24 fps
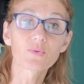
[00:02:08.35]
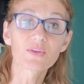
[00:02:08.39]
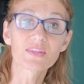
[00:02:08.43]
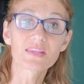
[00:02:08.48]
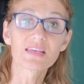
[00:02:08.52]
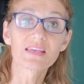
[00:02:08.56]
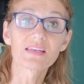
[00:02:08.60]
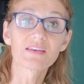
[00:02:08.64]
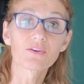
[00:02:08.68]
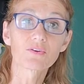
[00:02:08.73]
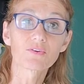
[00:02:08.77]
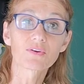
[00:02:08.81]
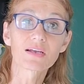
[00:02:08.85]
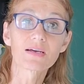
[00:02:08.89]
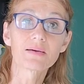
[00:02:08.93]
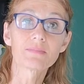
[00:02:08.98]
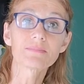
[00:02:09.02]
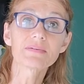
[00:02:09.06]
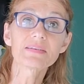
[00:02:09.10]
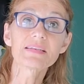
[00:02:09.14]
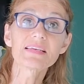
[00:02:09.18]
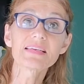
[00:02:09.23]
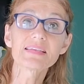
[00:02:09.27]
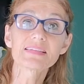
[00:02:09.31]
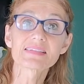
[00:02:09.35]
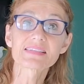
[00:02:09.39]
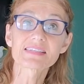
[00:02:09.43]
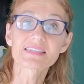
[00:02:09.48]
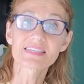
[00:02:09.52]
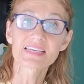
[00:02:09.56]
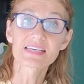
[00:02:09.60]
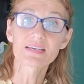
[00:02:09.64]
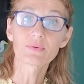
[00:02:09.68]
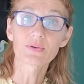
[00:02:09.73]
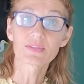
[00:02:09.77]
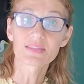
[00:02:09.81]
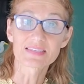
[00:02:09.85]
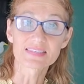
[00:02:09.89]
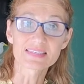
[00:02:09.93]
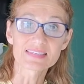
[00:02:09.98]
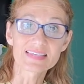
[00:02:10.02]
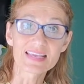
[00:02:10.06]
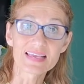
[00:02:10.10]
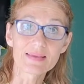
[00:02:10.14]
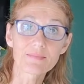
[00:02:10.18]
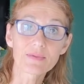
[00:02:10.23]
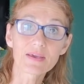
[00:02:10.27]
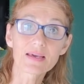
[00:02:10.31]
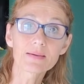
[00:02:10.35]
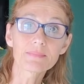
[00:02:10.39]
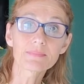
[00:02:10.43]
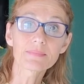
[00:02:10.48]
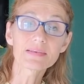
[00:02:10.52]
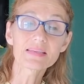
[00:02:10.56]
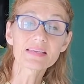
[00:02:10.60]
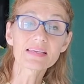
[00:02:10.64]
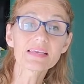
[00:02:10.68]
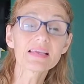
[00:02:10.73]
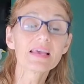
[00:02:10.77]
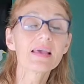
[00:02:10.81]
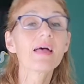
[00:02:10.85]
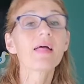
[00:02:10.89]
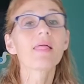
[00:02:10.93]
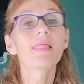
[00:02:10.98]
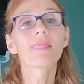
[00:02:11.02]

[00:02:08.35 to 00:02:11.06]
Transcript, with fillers: within your company and stay with the same company.